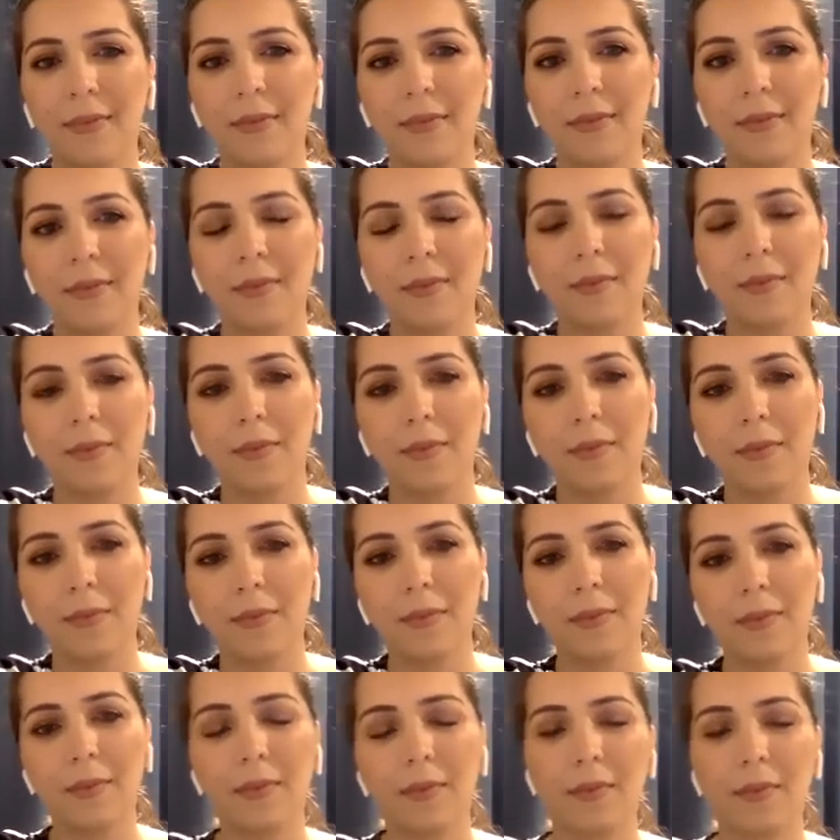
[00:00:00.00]

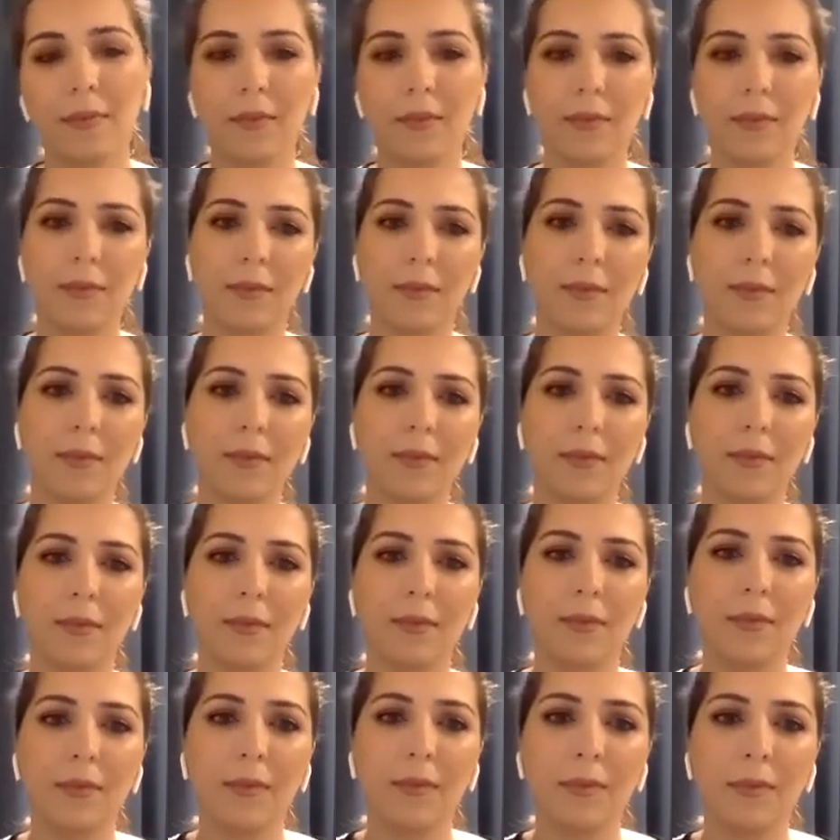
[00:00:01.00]

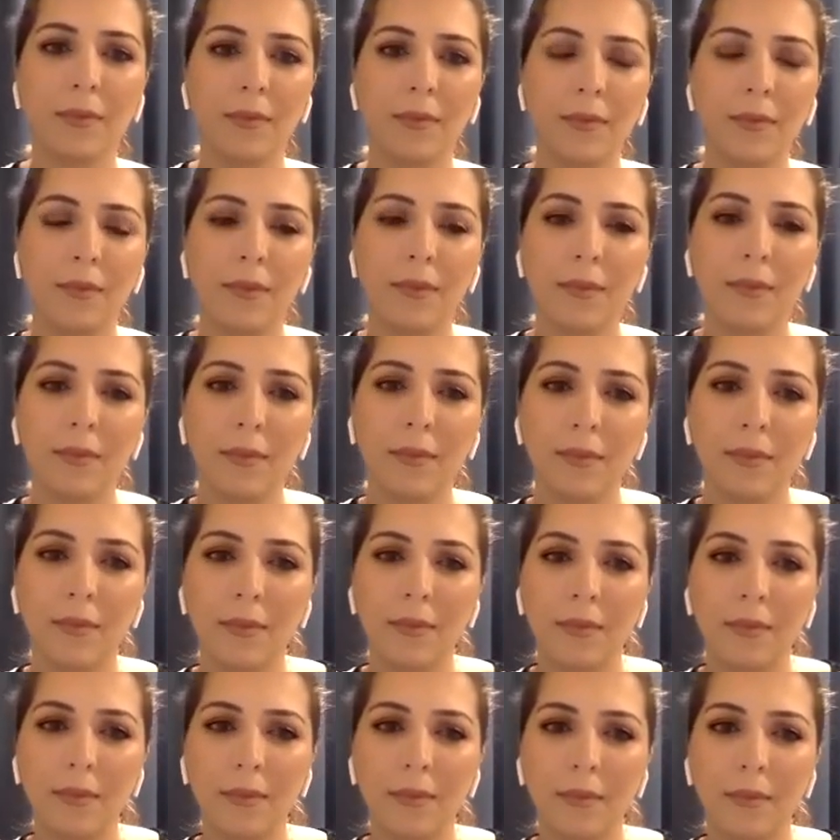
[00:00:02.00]

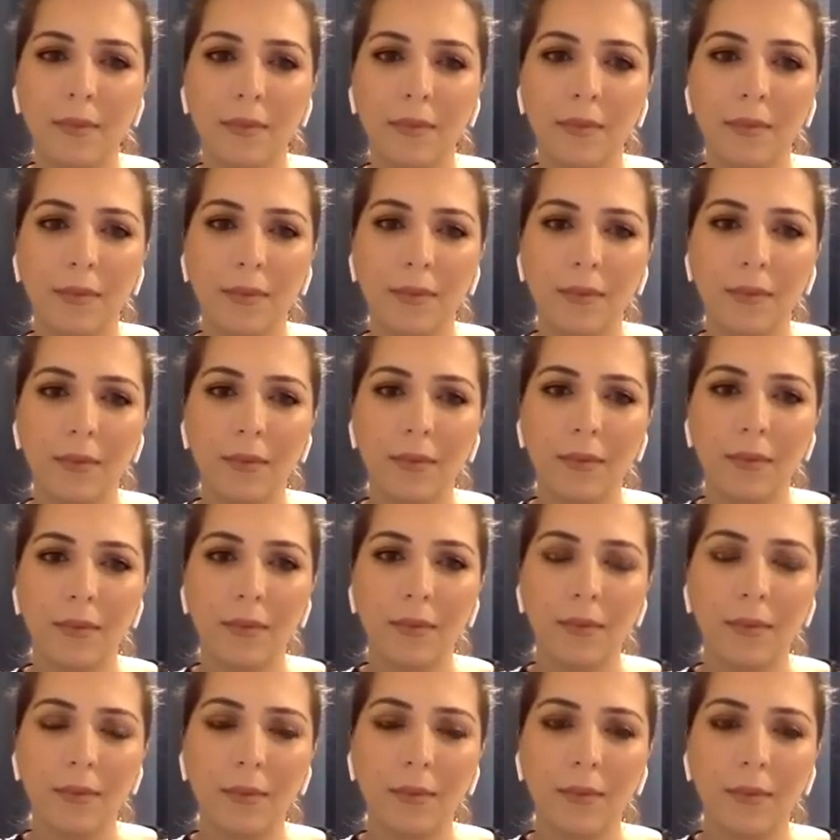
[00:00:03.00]

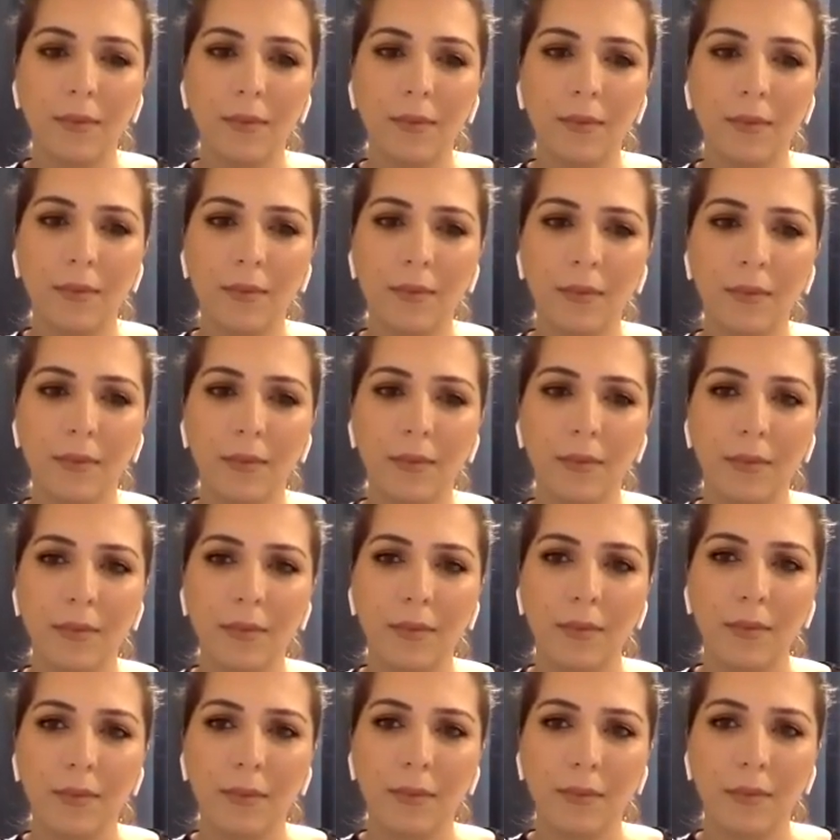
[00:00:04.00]

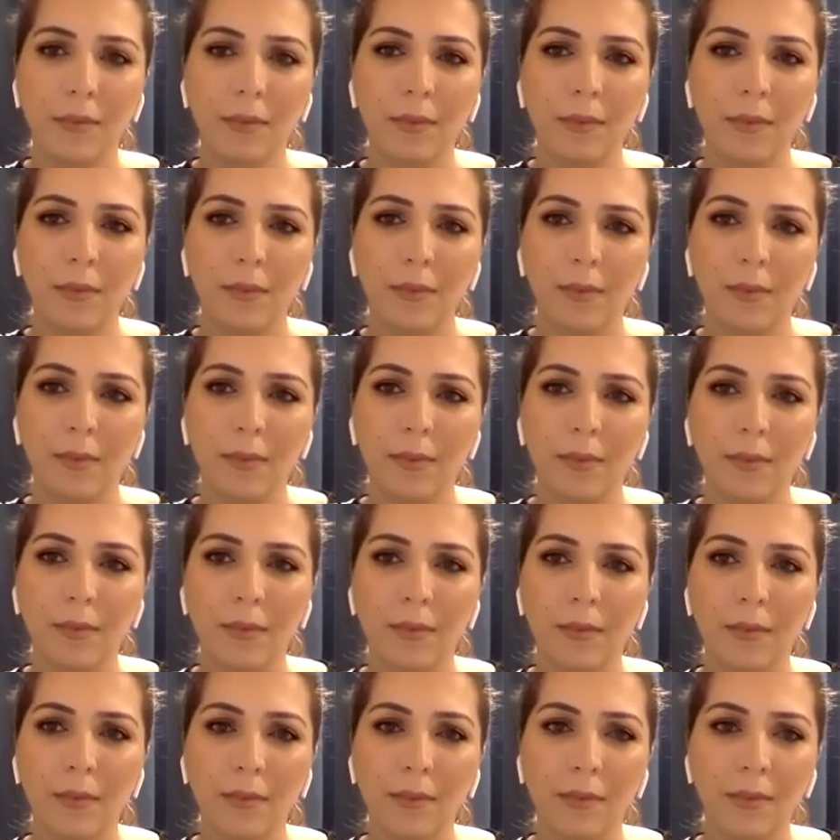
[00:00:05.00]

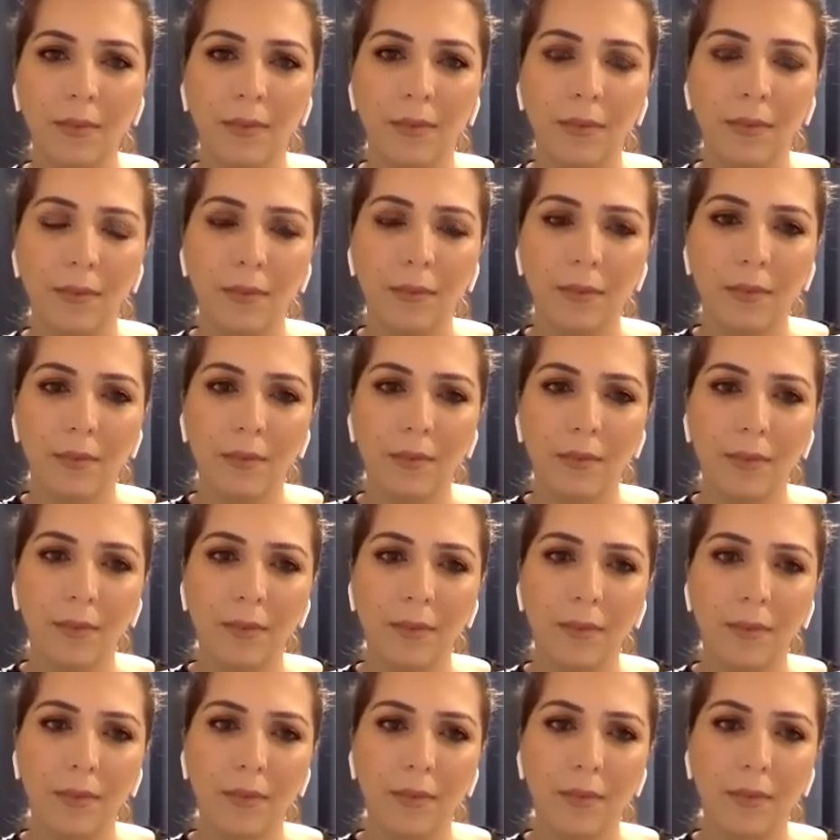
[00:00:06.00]

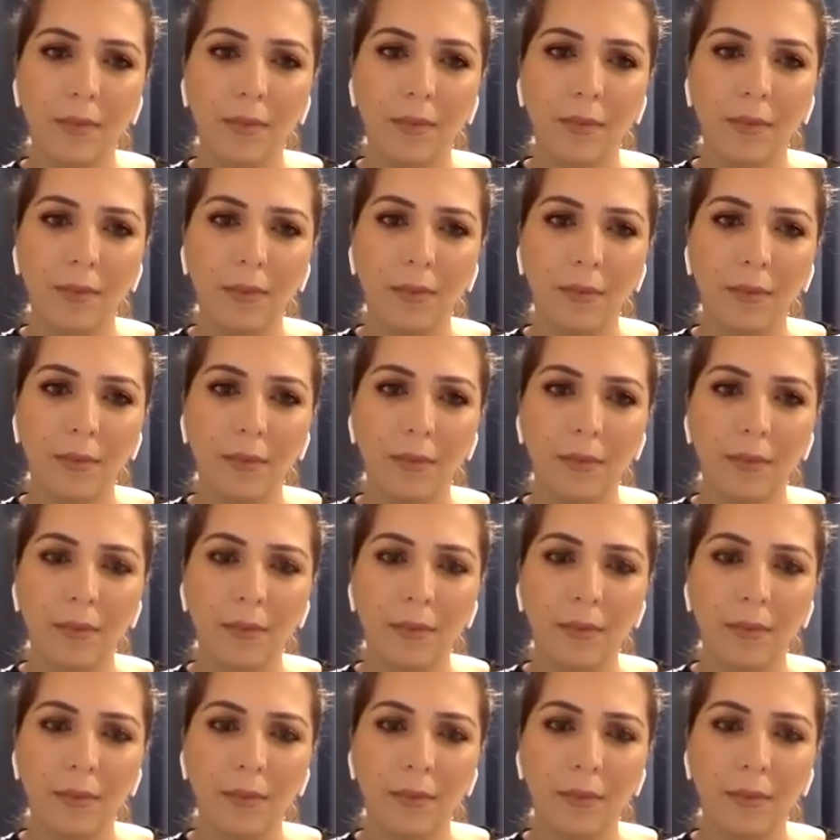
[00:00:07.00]
(not speaking)